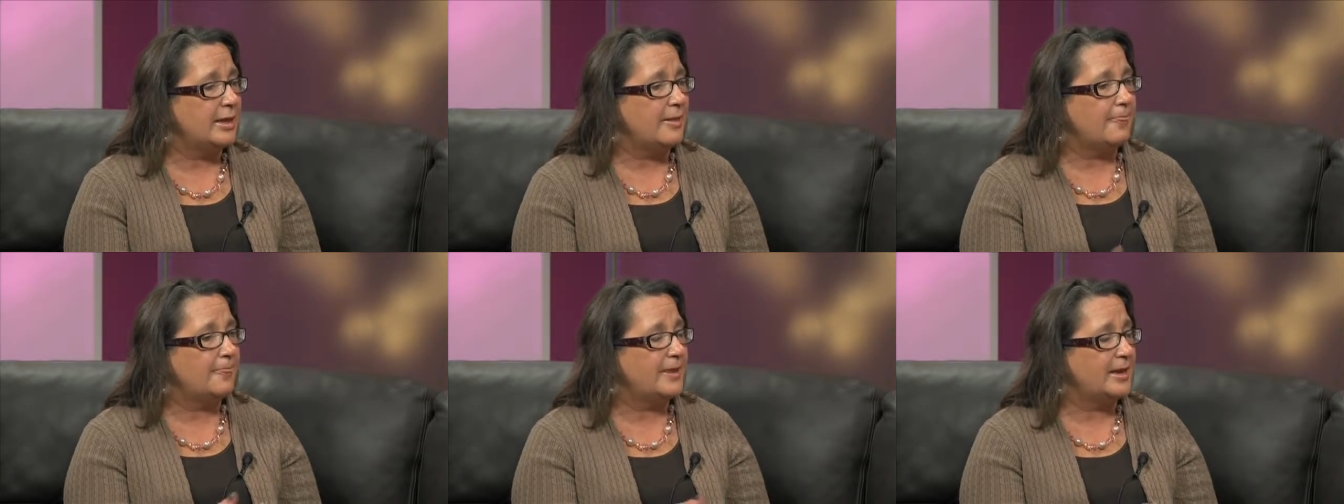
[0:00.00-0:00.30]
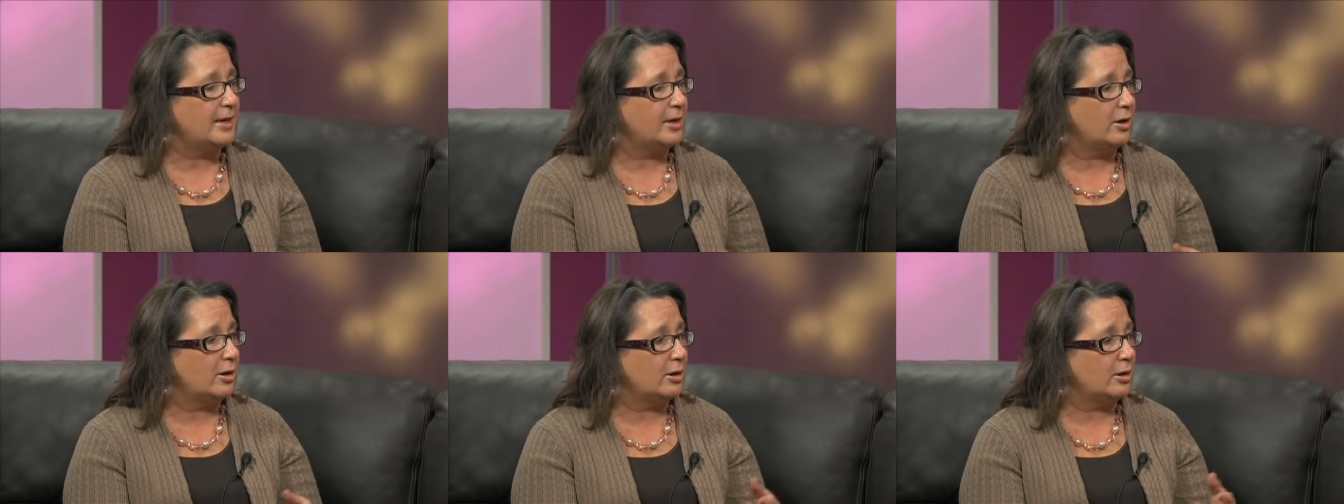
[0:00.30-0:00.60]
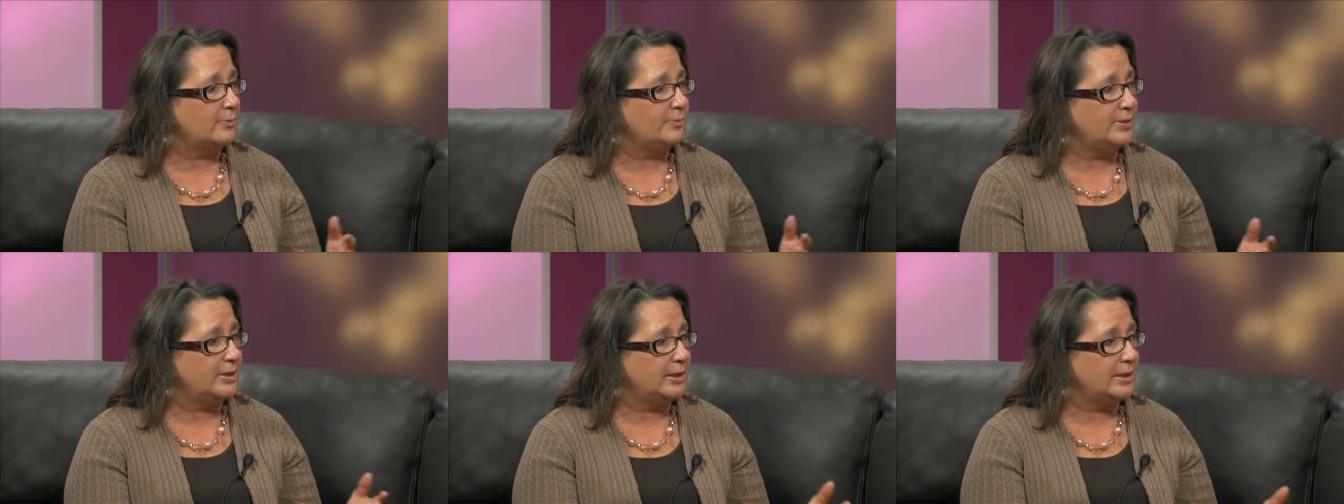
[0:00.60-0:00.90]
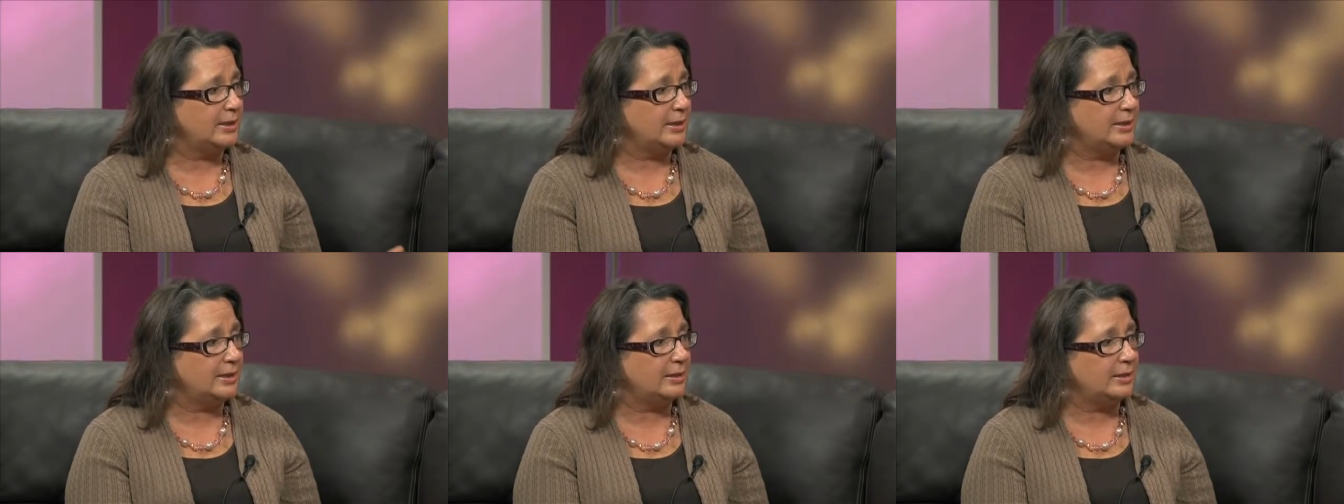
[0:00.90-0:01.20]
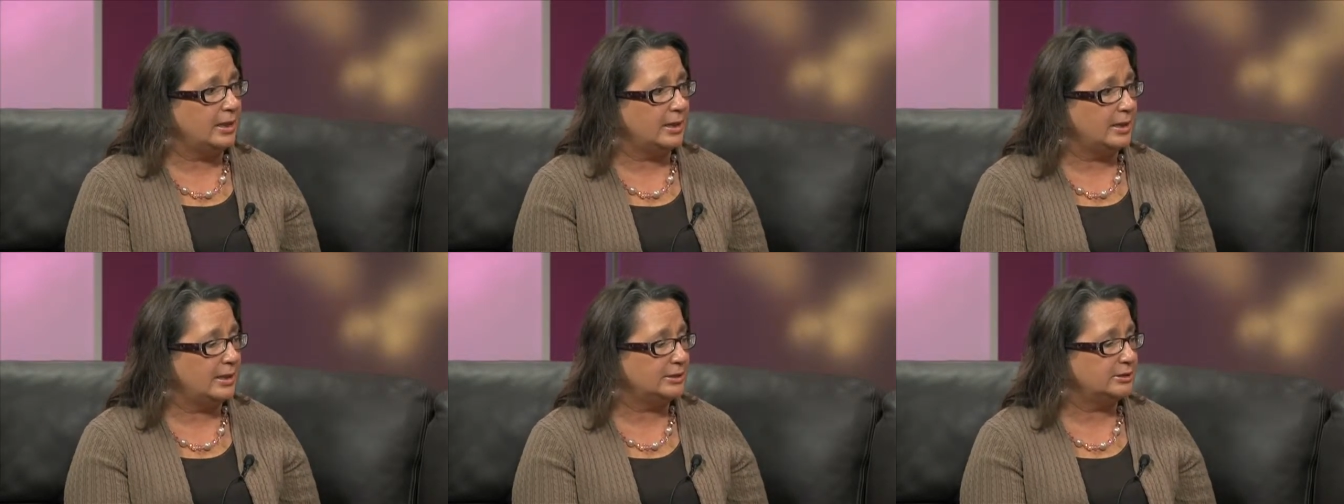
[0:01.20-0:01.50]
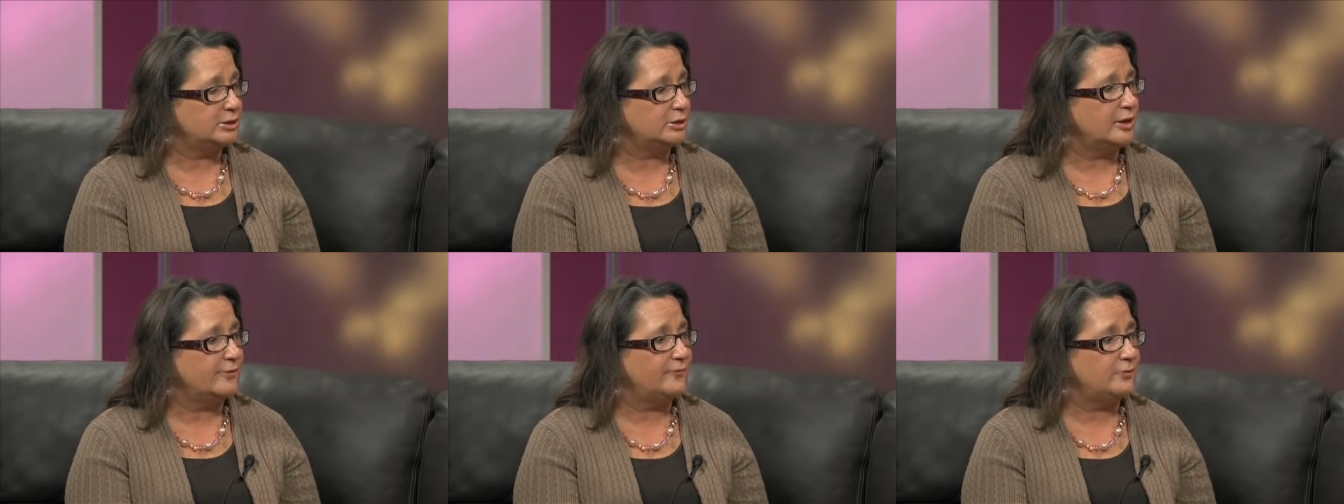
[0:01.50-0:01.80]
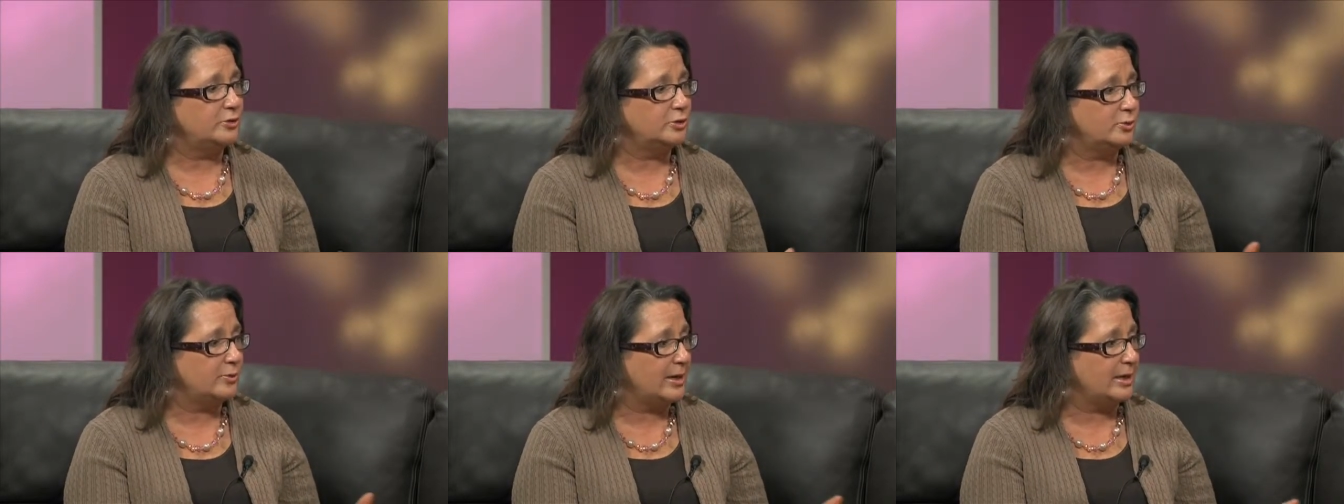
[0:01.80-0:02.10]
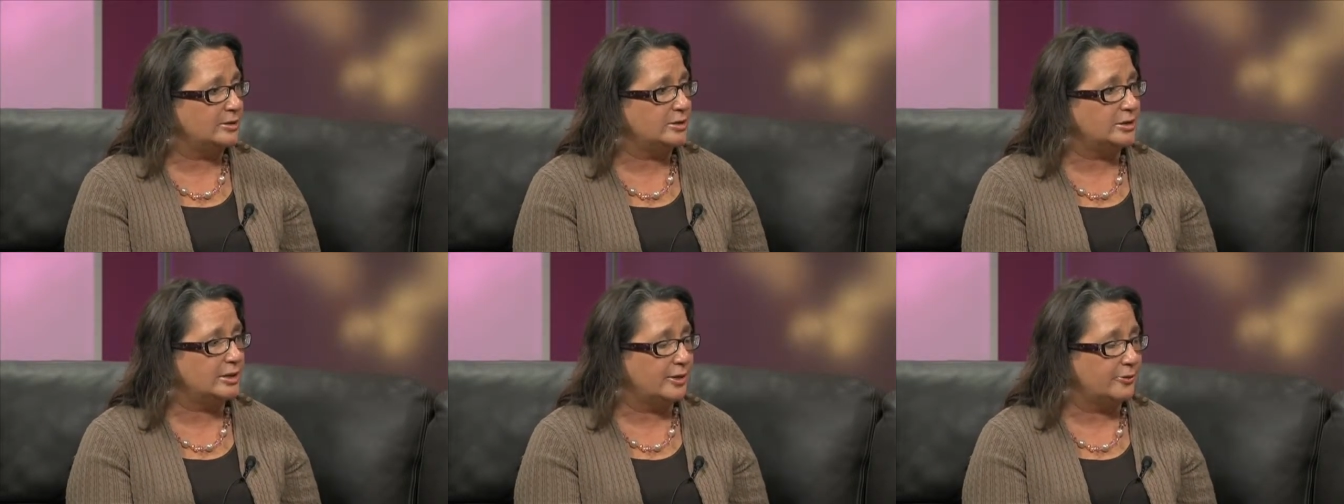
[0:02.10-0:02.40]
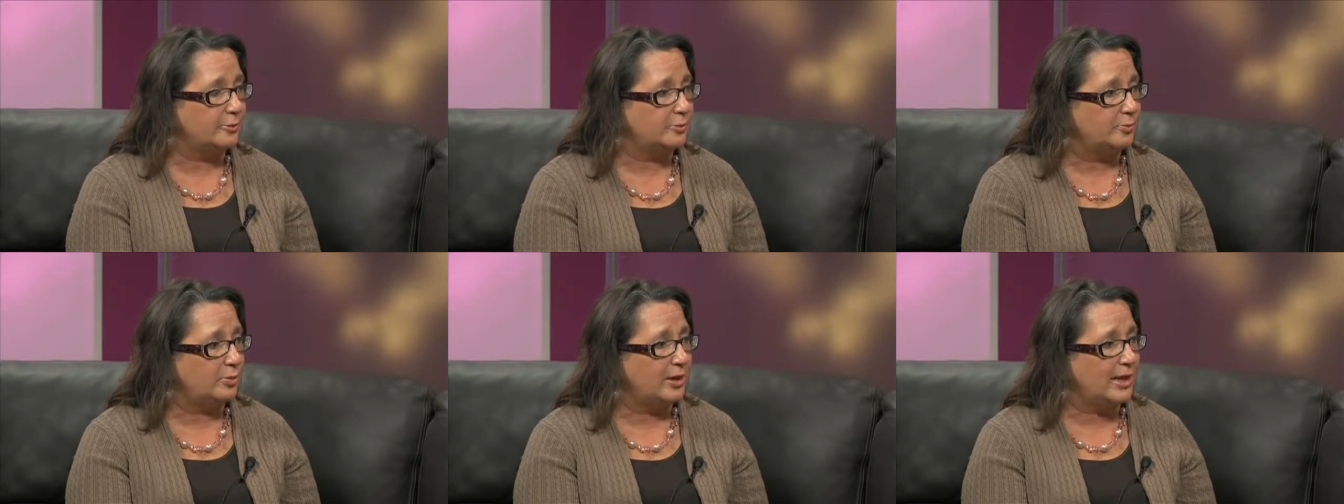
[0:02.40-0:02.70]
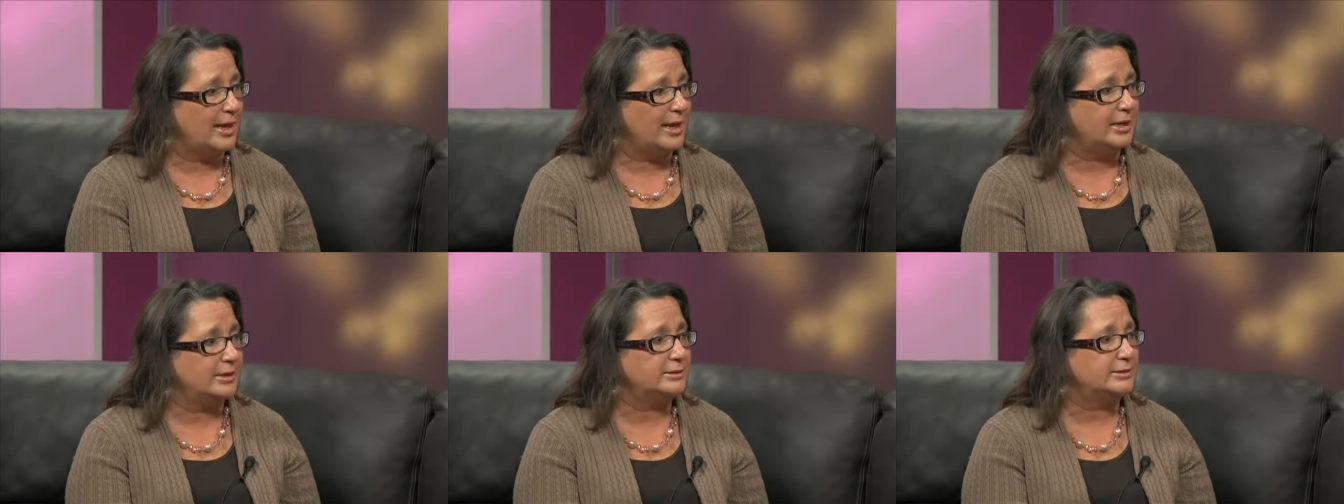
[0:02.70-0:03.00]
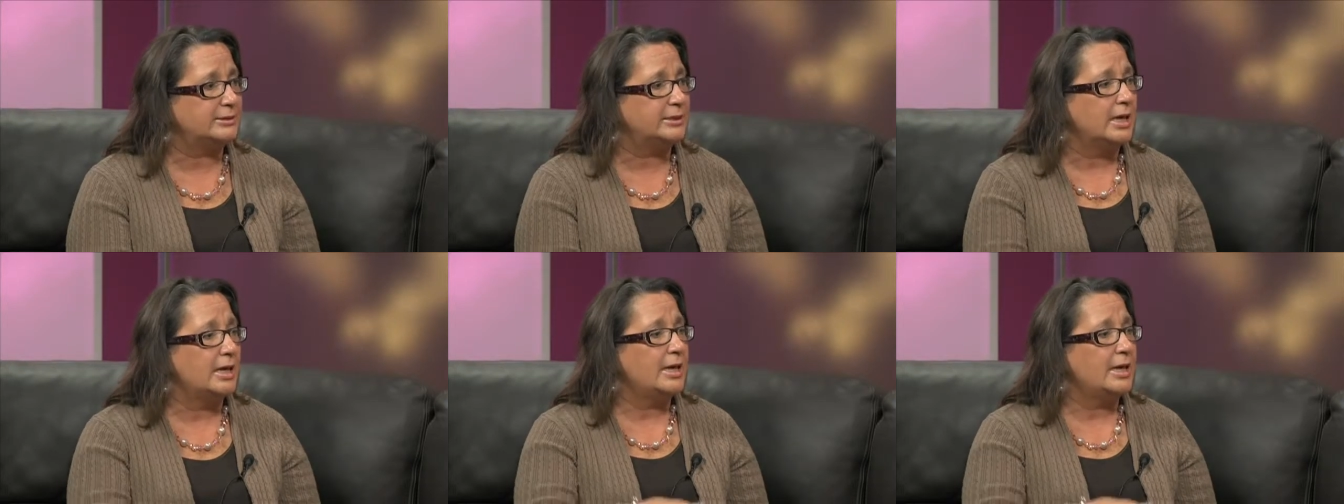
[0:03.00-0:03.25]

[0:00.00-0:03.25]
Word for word: They are being uh, shuffled around to other plans.